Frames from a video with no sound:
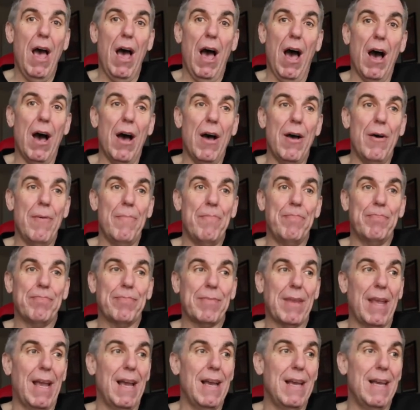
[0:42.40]

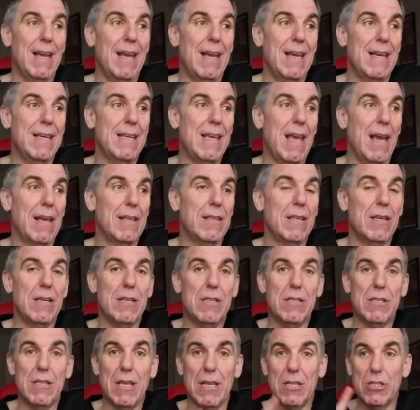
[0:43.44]

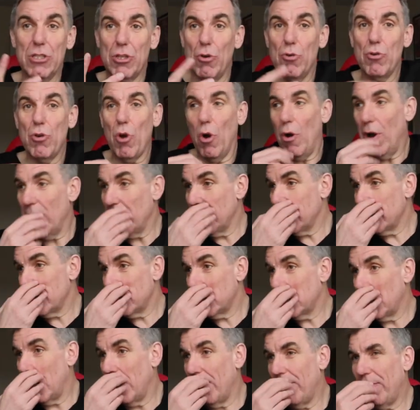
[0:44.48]
There's two
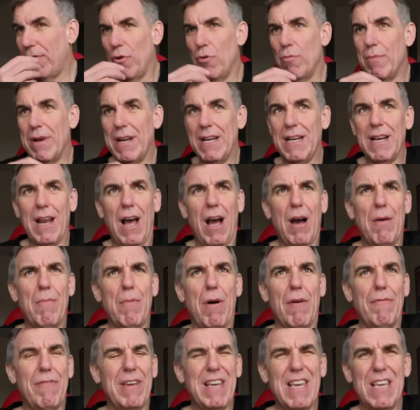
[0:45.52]
guys. They're forming,
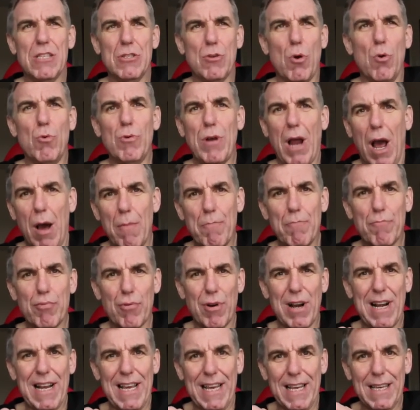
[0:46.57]
I think it's called
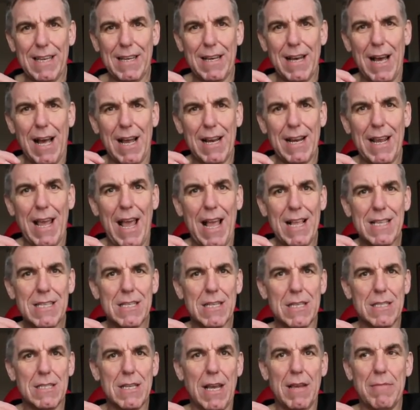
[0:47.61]
Umbrellic
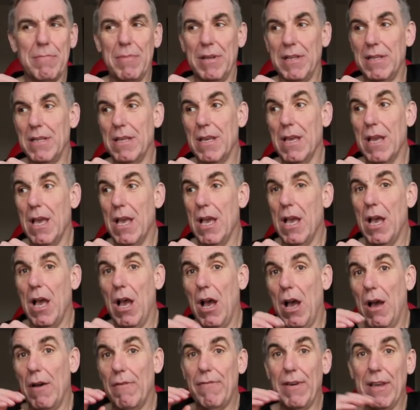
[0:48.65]
Entertainment.
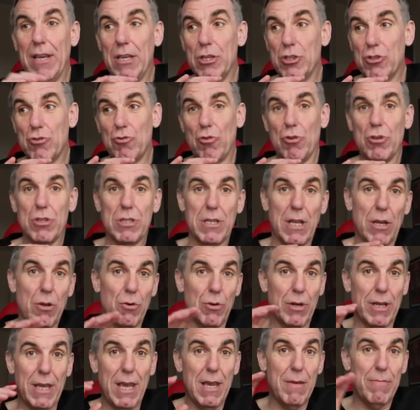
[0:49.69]
Fingers crossed they're
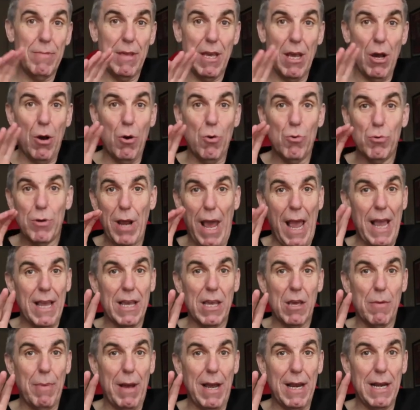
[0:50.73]
going to keep the old
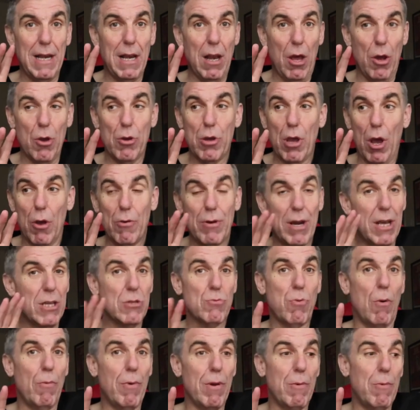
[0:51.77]
Anchorbay logo.
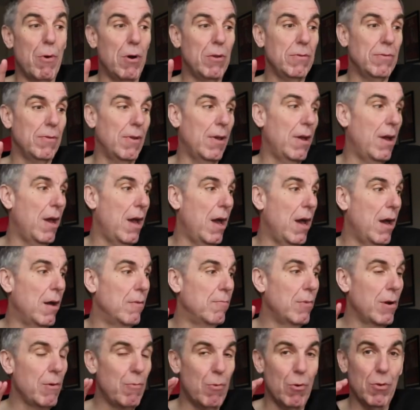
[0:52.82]
That's what we want.
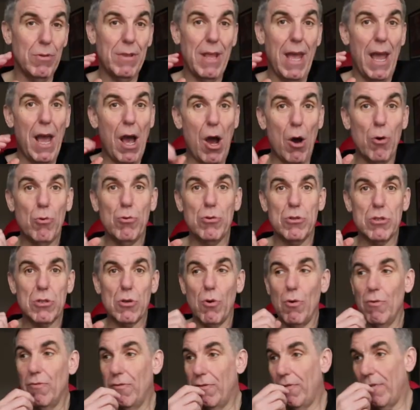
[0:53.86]
We want that old
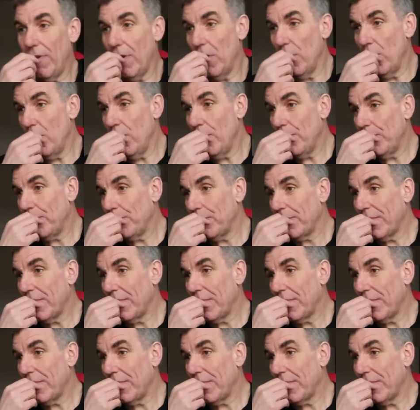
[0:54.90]
school feel.